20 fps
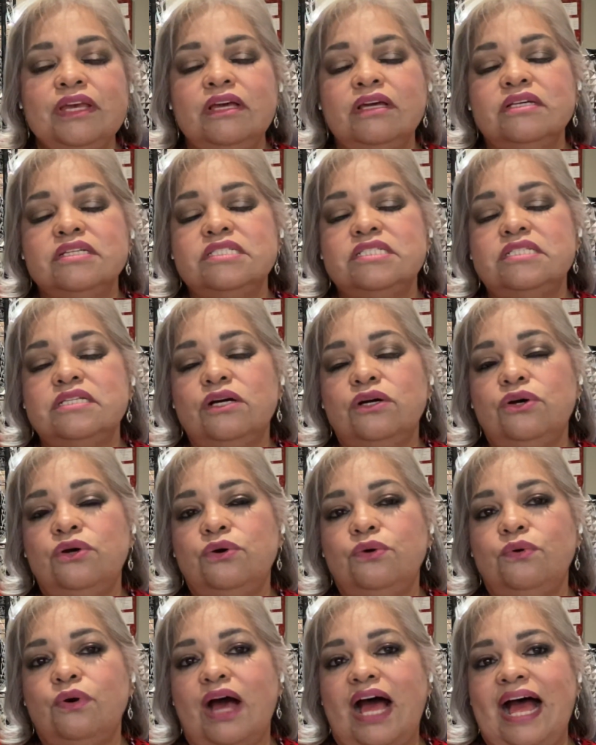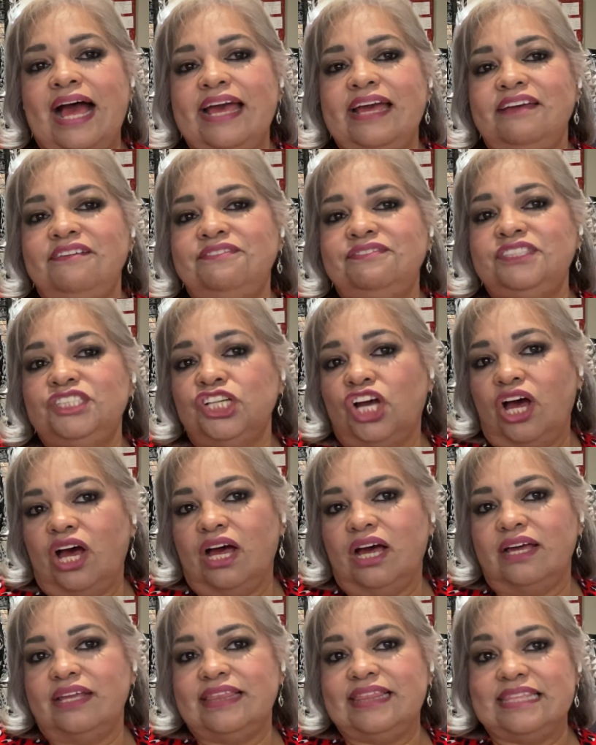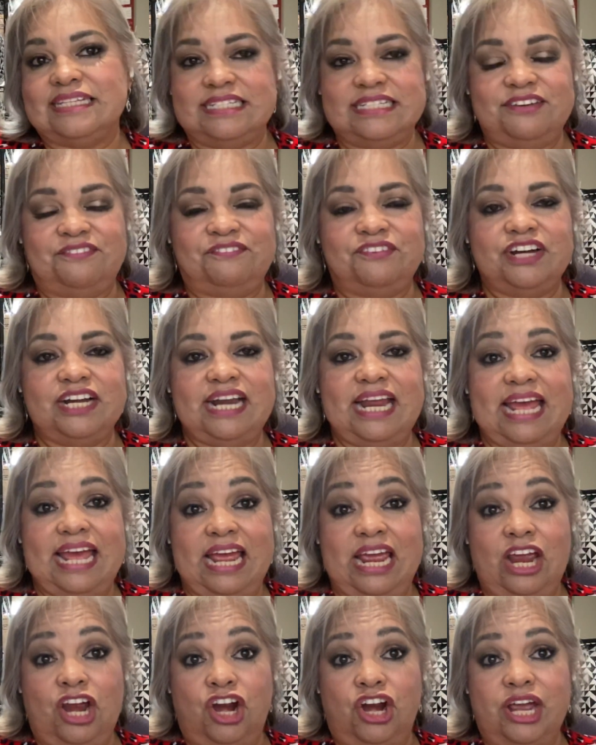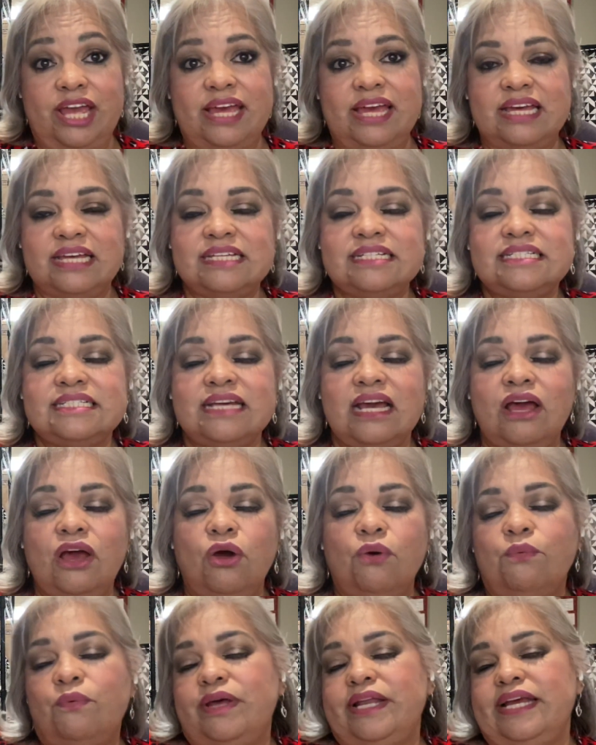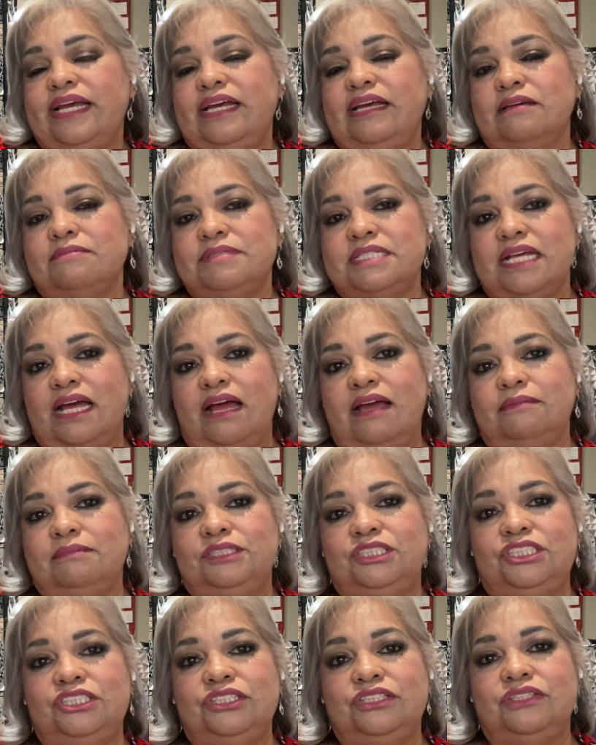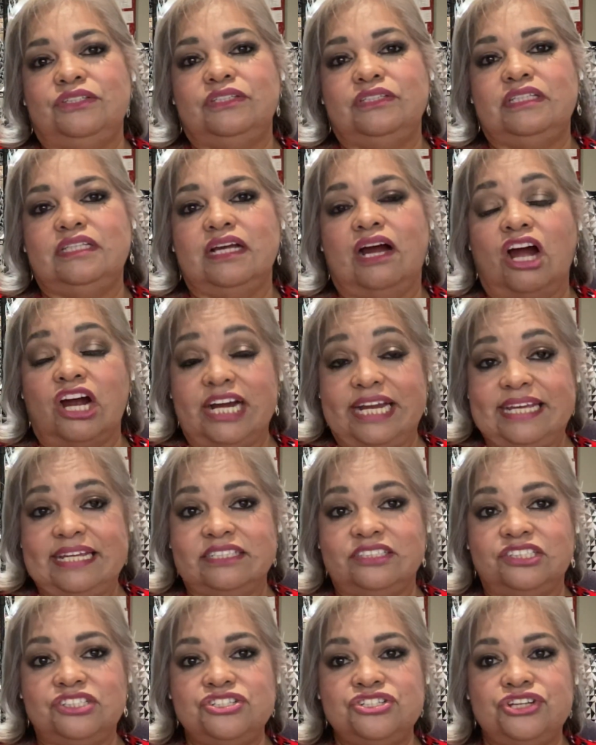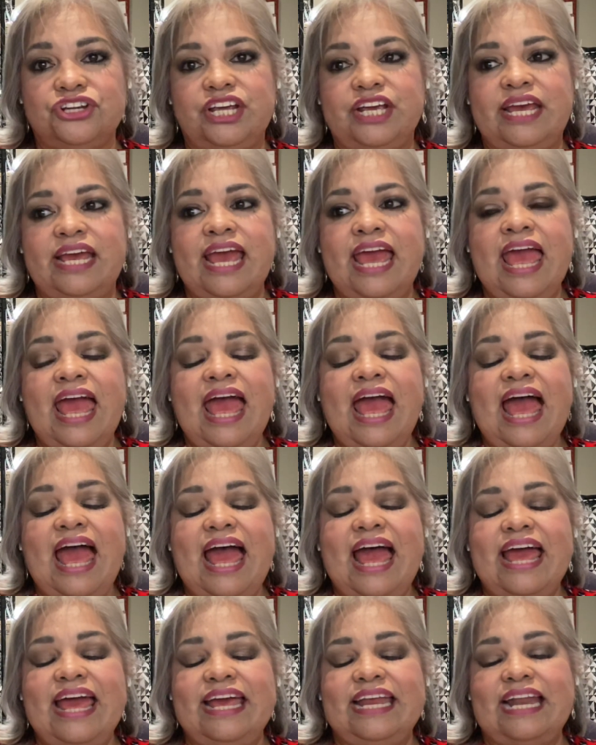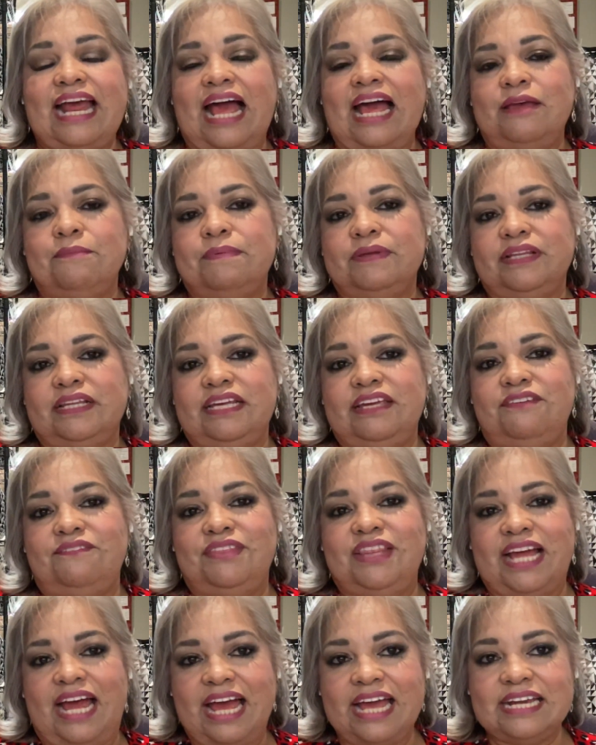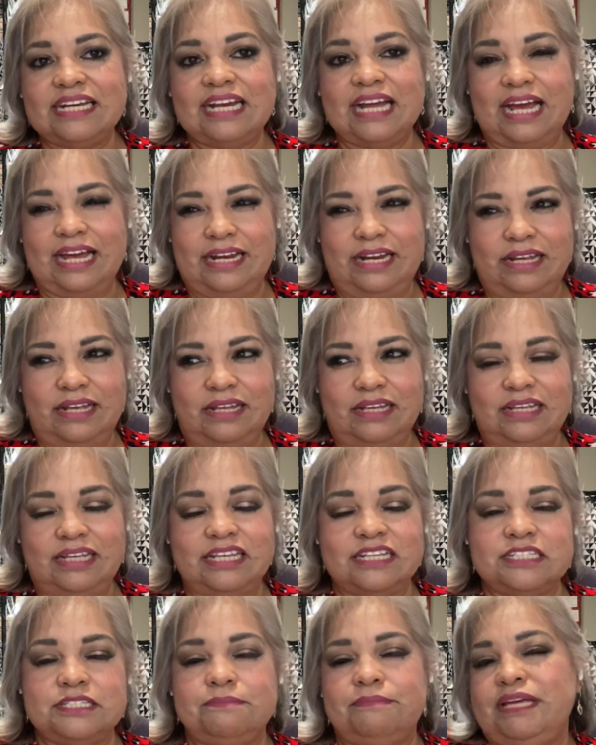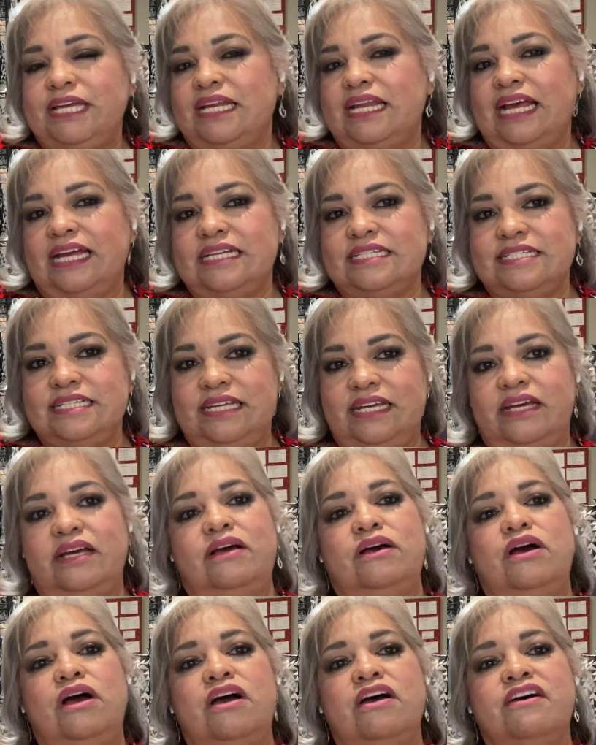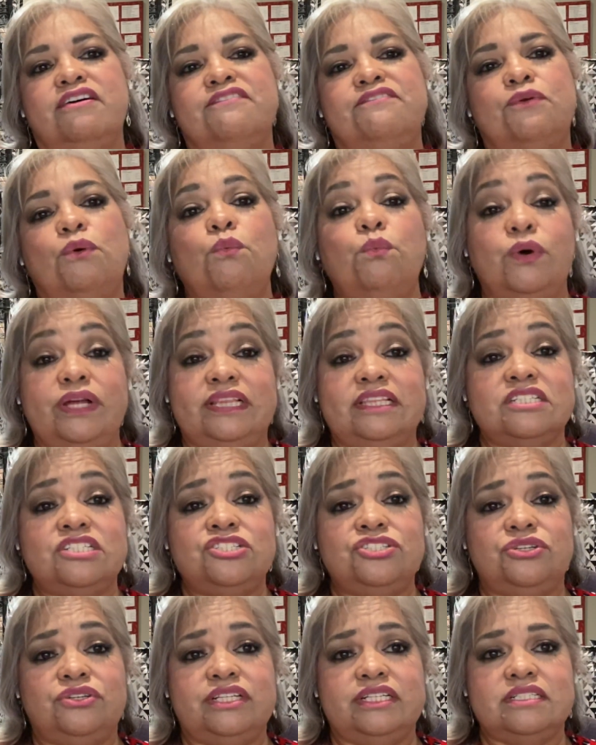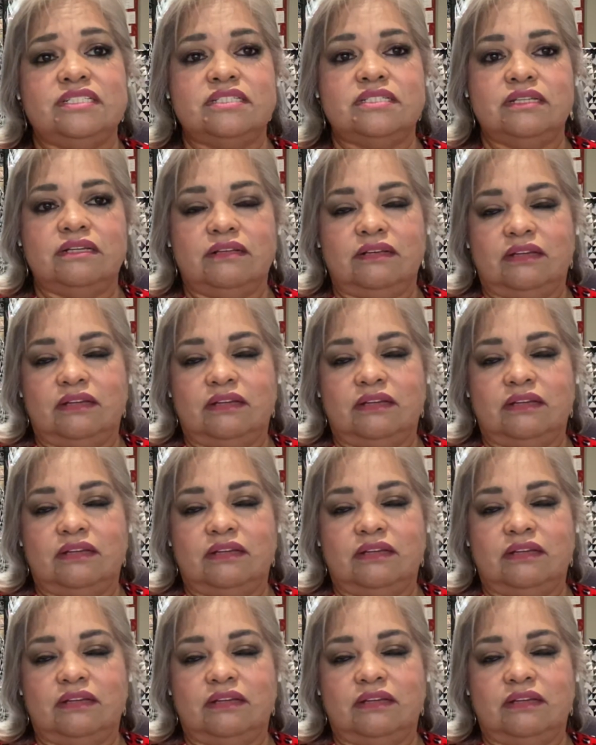So I've taught the different areas when it comes up to our industry, and I believe that kind of gives me an idea of what the students